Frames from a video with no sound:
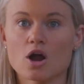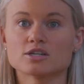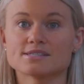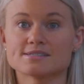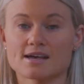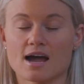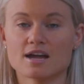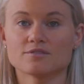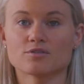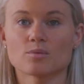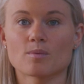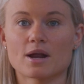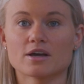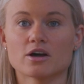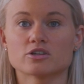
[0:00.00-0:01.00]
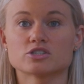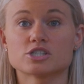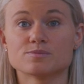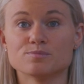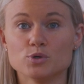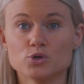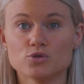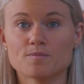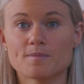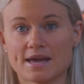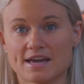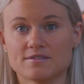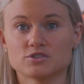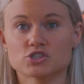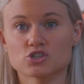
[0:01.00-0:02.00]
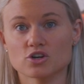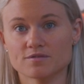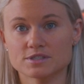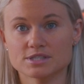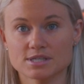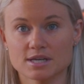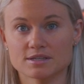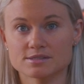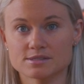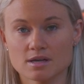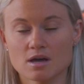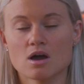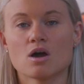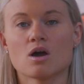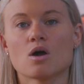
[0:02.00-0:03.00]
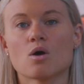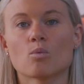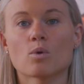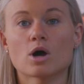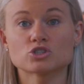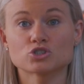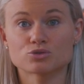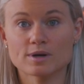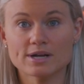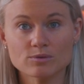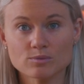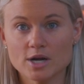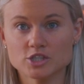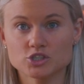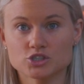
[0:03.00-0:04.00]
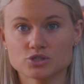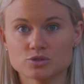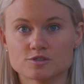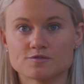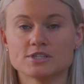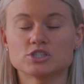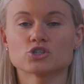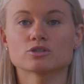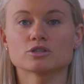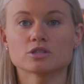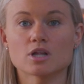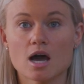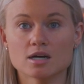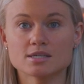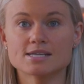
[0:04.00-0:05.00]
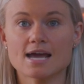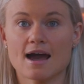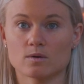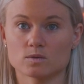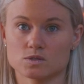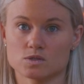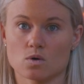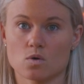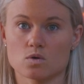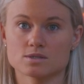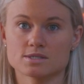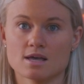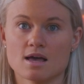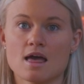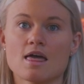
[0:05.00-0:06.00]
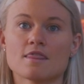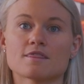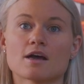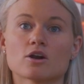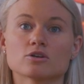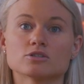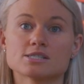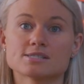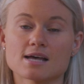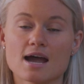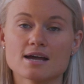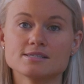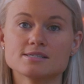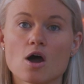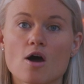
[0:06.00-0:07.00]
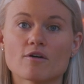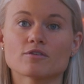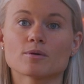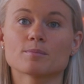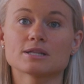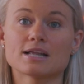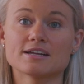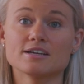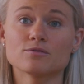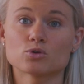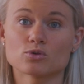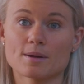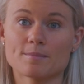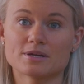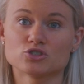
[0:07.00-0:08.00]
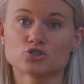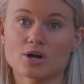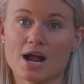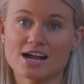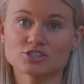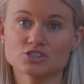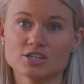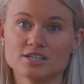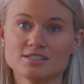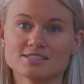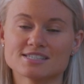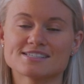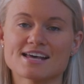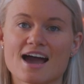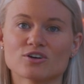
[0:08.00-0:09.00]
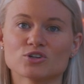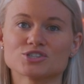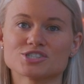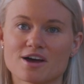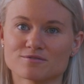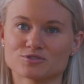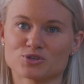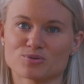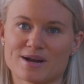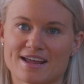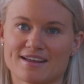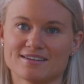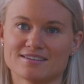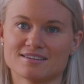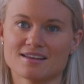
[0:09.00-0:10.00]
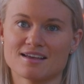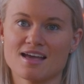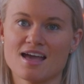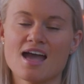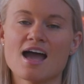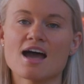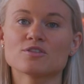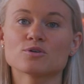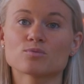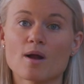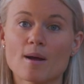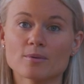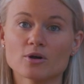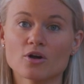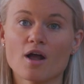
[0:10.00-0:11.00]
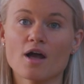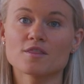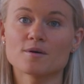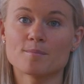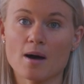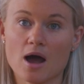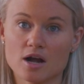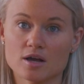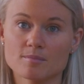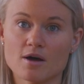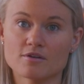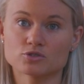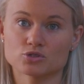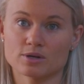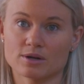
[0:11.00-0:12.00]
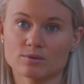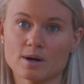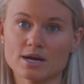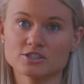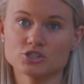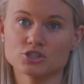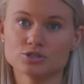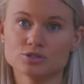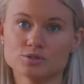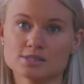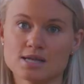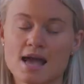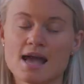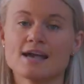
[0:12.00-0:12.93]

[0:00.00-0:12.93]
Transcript: are designed for running on smooth paved surfaces, while trail running shoes feature lugged outsoles that are designed to offer plenty of grip and traction to tackle tough terrain. And the rubber on the bottom of trail running shoes